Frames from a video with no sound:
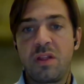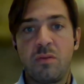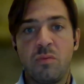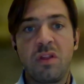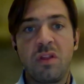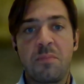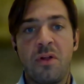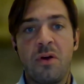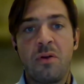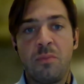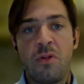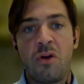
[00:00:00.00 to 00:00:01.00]
really
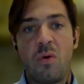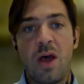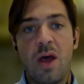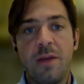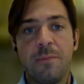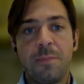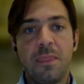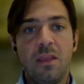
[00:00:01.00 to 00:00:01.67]
blown away.